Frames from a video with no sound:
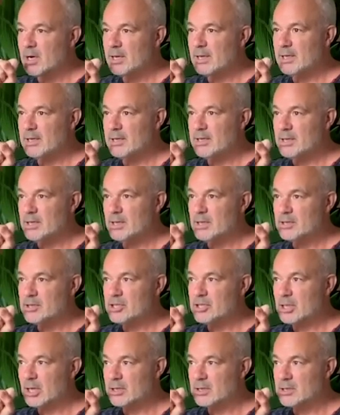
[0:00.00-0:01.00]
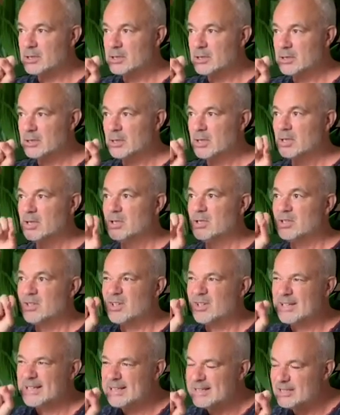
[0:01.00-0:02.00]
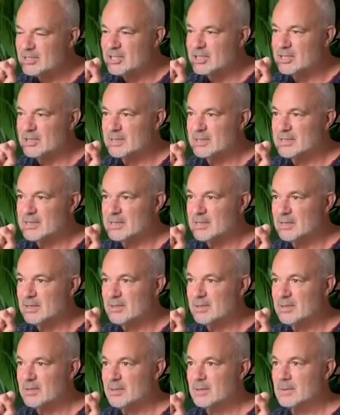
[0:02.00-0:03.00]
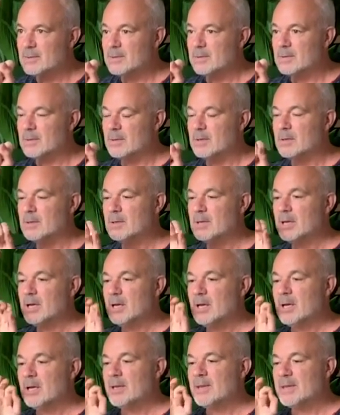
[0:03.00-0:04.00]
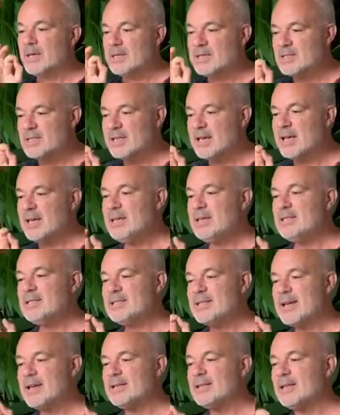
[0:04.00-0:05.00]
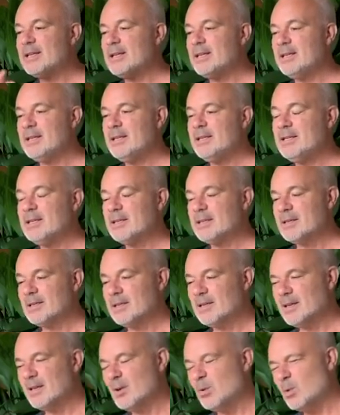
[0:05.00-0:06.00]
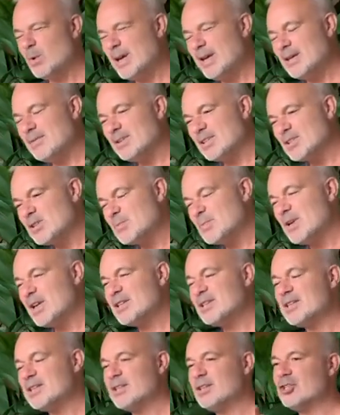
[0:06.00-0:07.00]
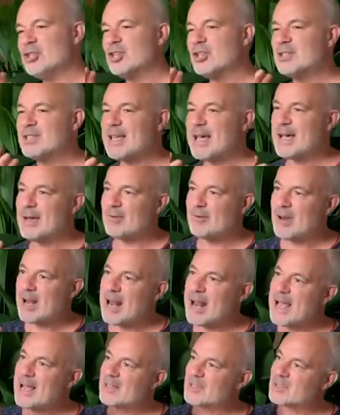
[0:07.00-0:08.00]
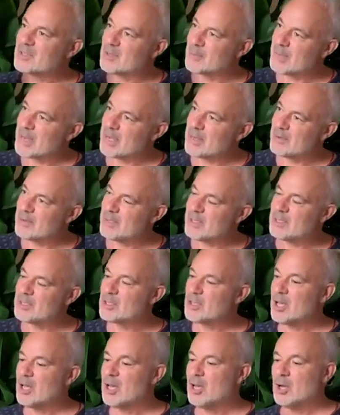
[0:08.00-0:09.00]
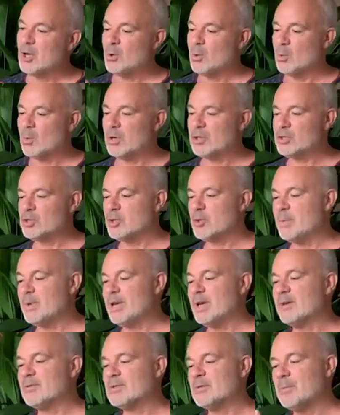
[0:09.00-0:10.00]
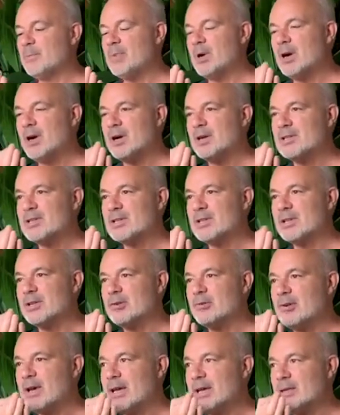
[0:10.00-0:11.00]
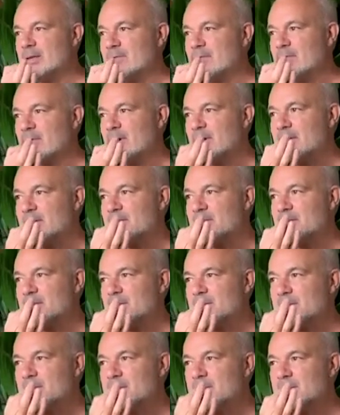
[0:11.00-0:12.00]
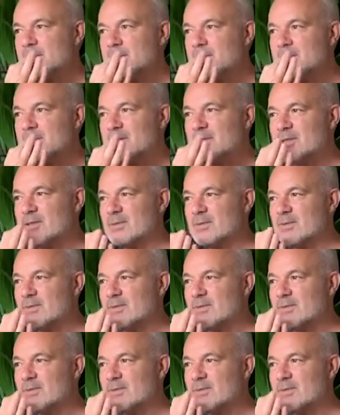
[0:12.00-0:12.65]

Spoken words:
but not tightly shut, not clenching the teeth. They say technically a way of expressing just how relaxed the mouth is, one should be able to pass a grain of rice